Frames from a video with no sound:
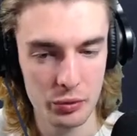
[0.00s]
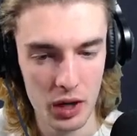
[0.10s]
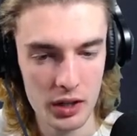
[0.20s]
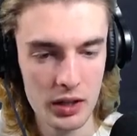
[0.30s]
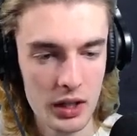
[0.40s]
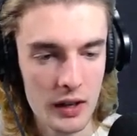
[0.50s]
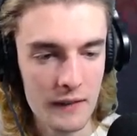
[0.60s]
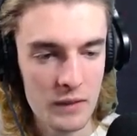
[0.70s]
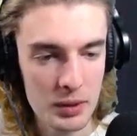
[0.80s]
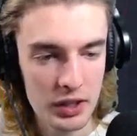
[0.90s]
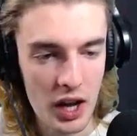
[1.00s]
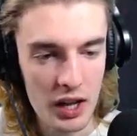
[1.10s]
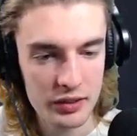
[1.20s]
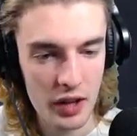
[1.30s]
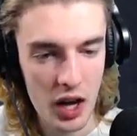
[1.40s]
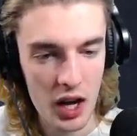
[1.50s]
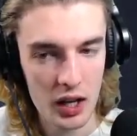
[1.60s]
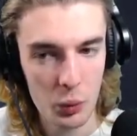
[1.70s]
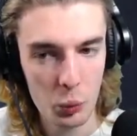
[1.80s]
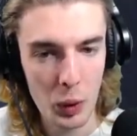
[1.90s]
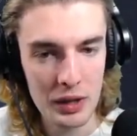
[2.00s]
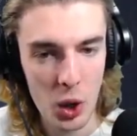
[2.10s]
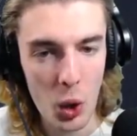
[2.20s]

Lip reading: run, because we'll be